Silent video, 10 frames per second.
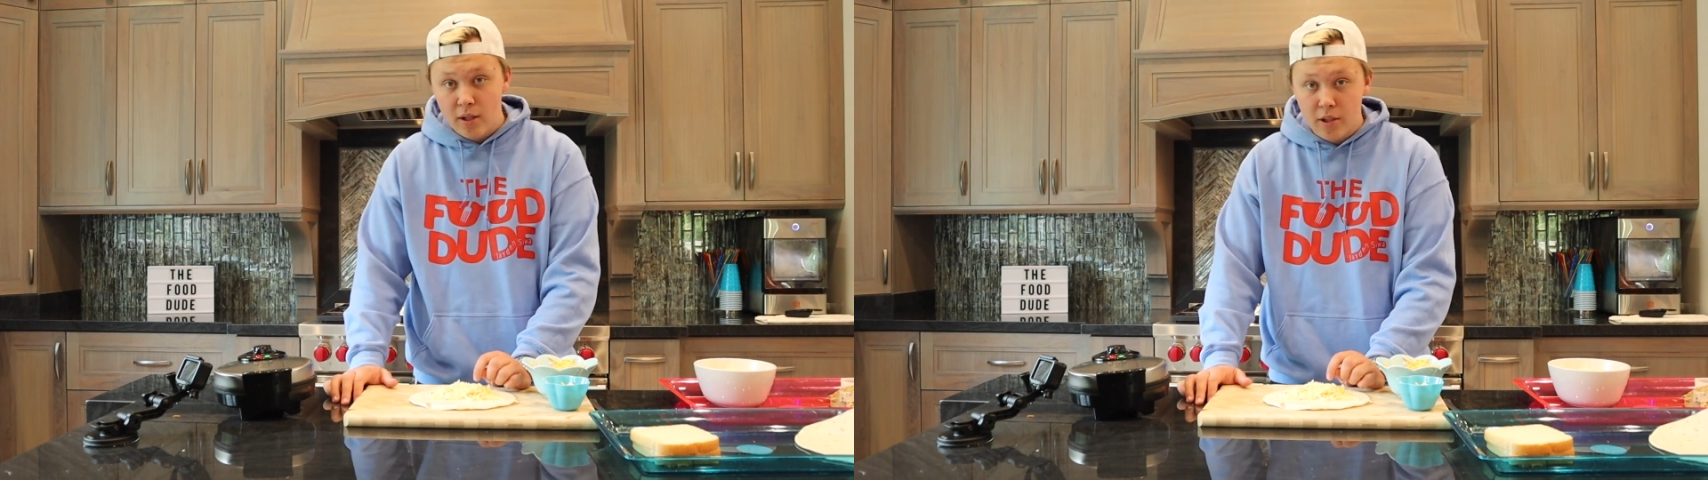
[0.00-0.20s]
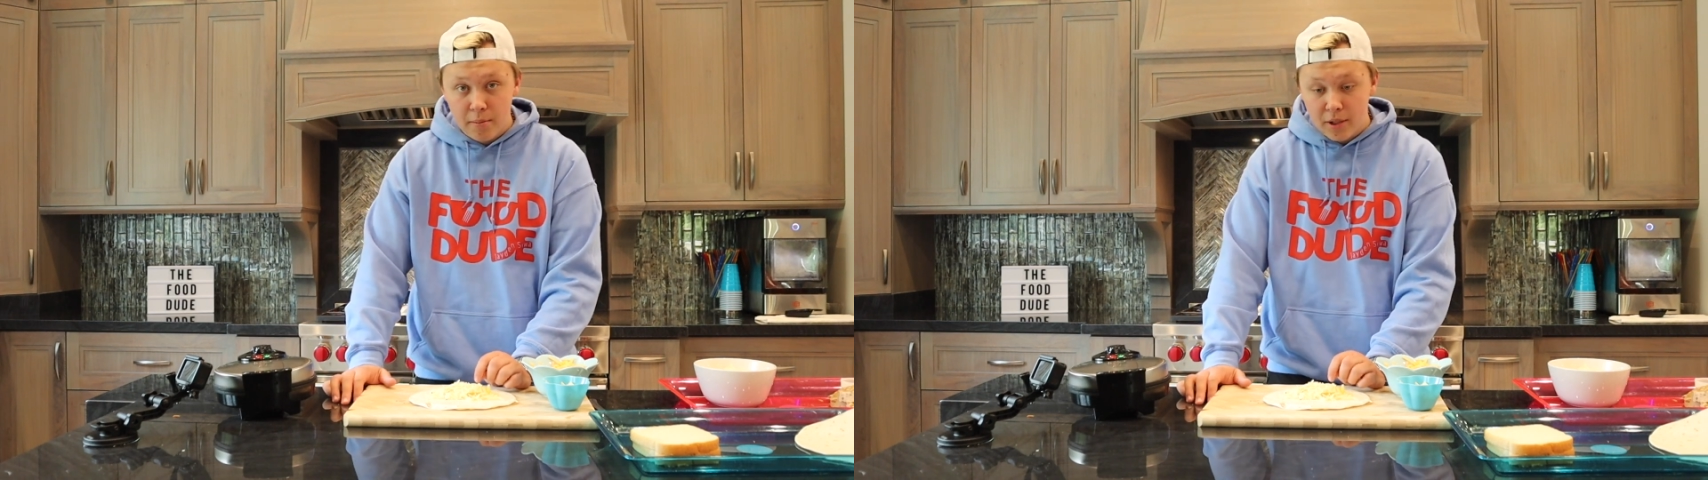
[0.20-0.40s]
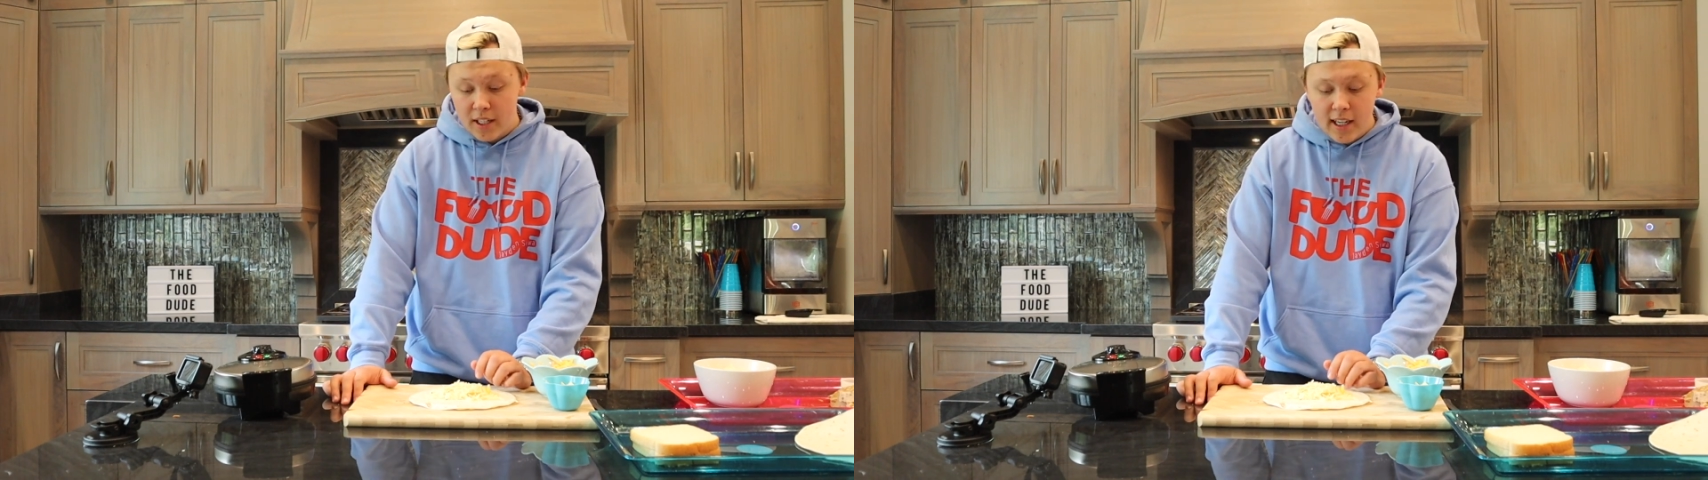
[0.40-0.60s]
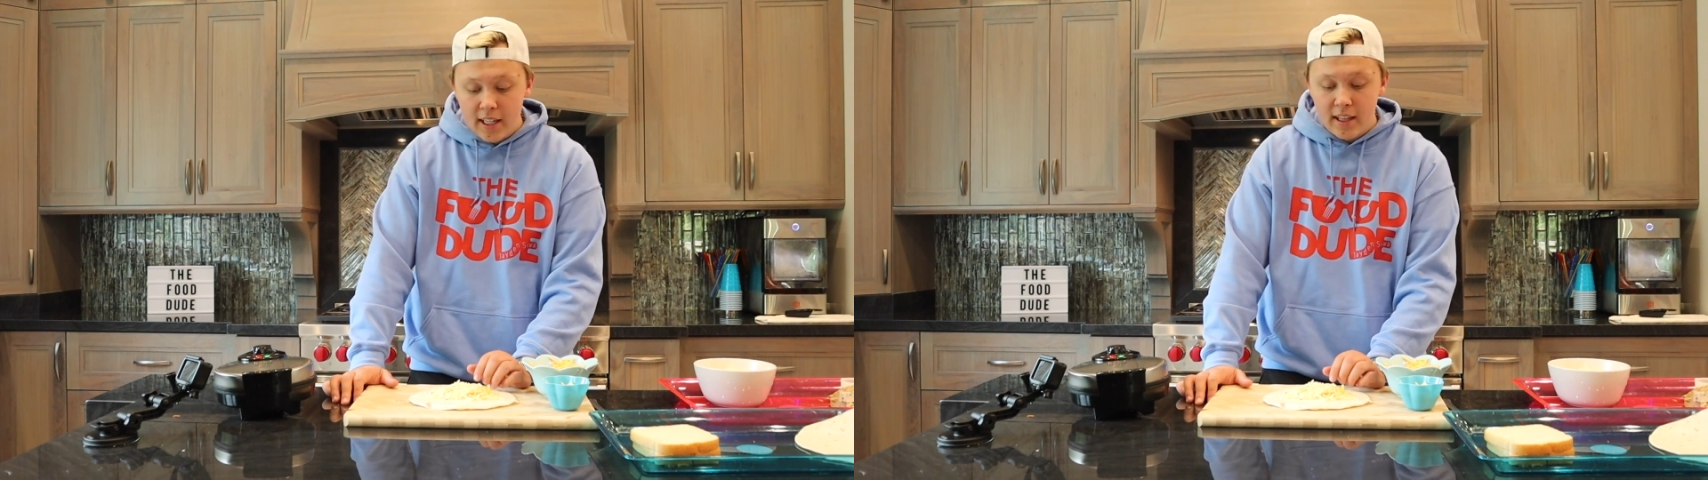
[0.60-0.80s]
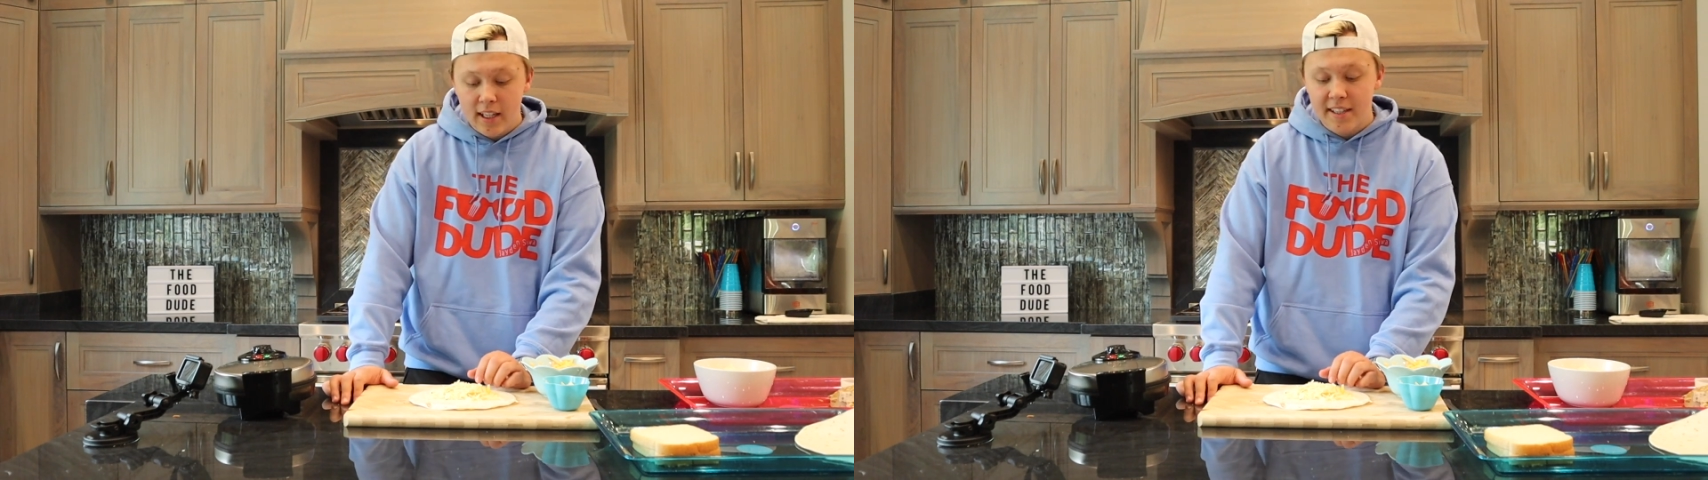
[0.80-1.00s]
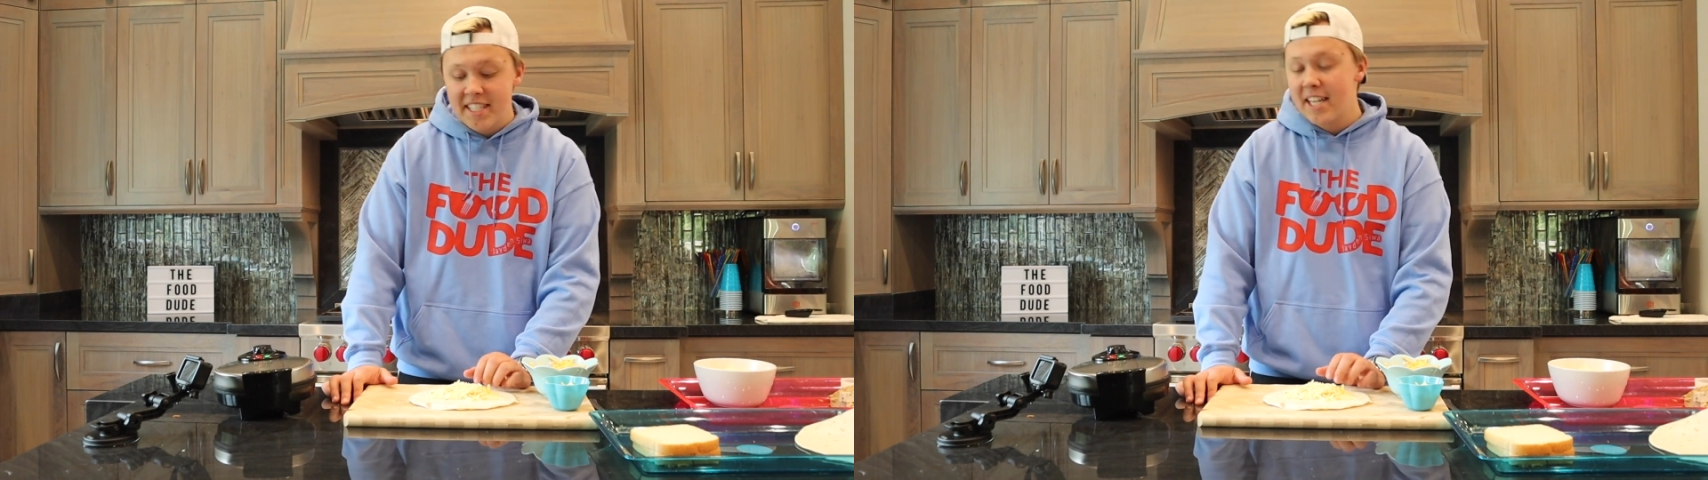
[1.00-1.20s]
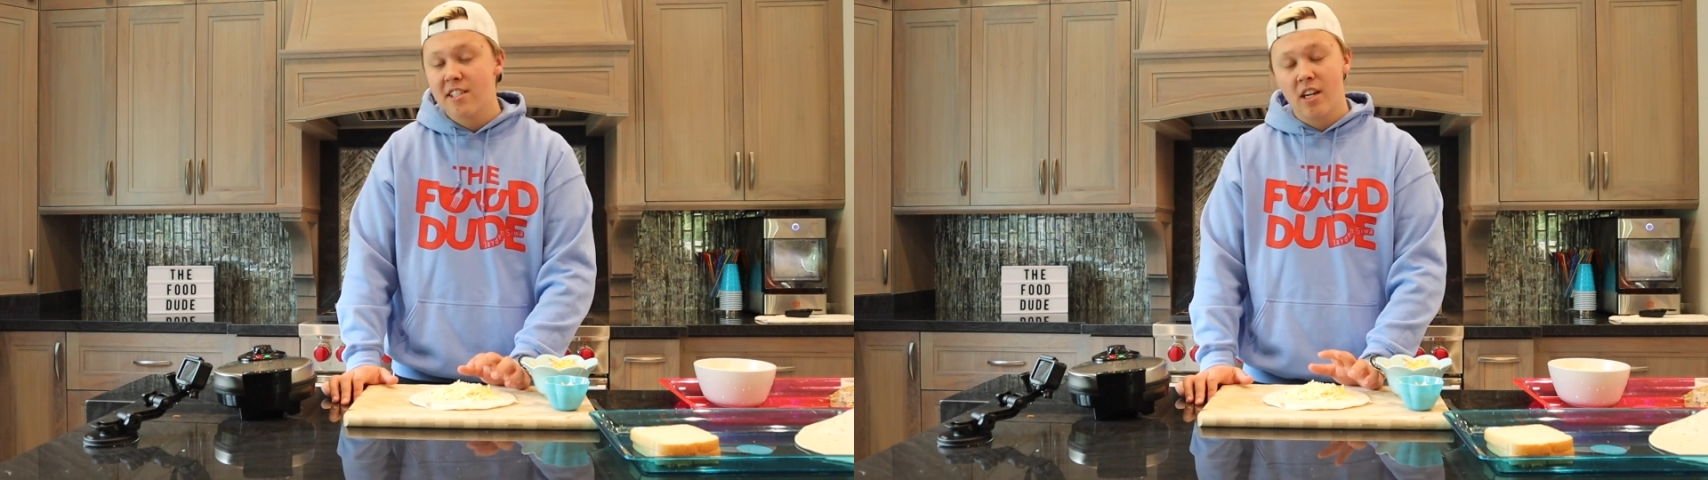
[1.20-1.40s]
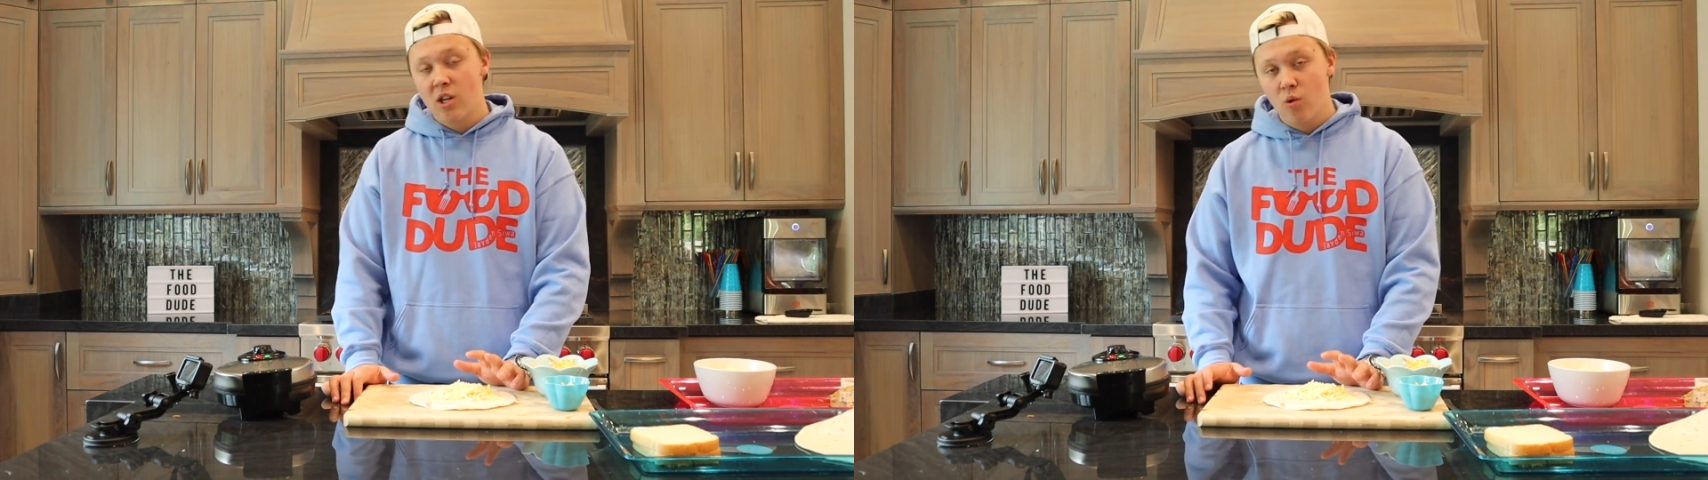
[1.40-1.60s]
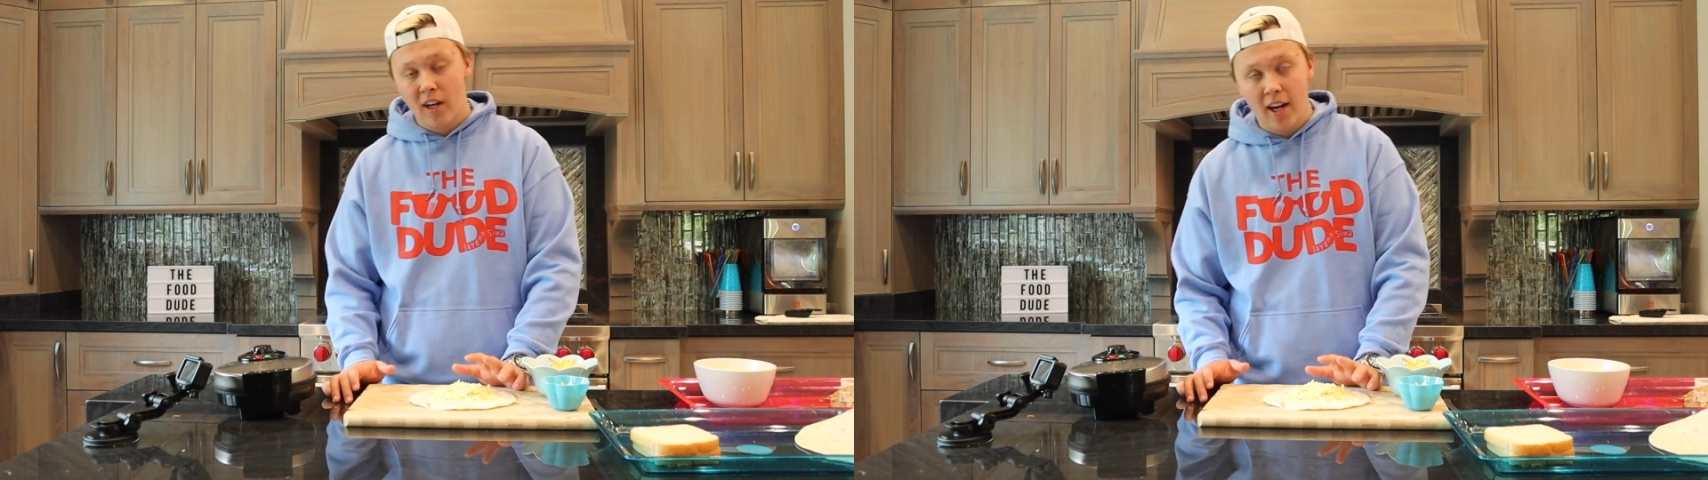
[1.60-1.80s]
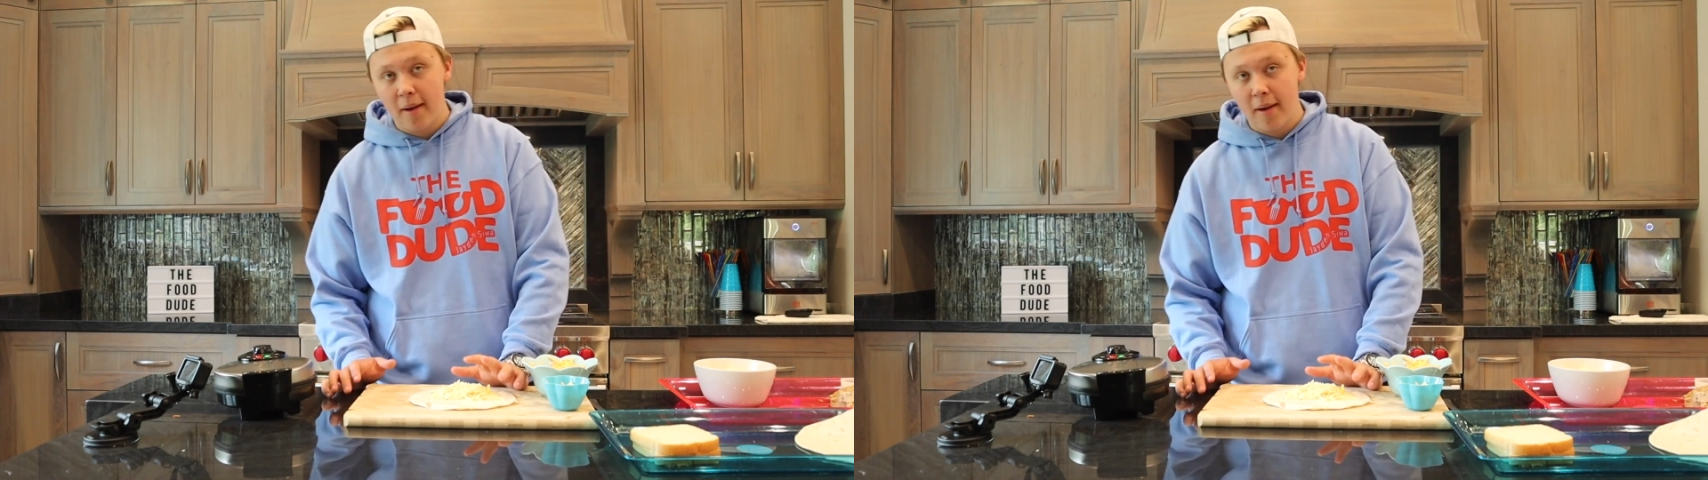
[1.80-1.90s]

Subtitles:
You could put anything in this quesadilla you want.